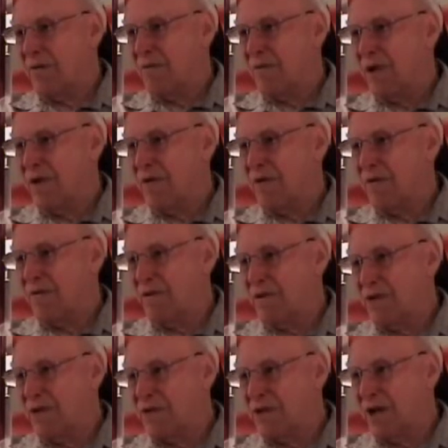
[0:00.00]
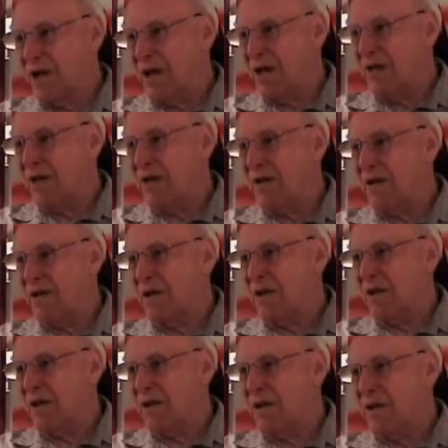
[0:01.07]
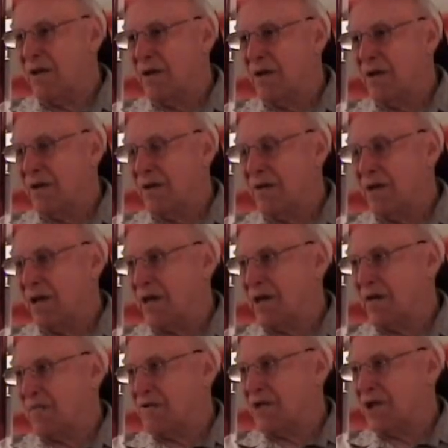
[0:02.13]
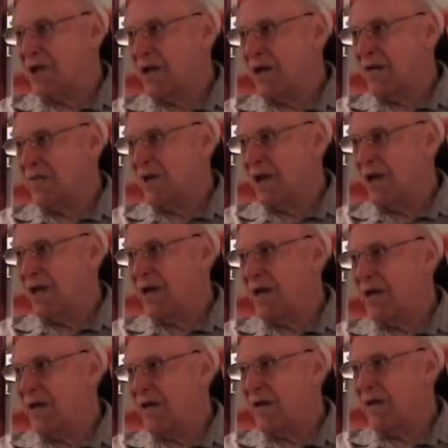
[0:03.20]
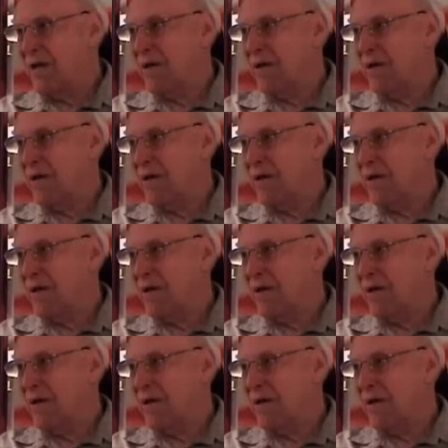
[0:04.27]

went over the side they come sailing by and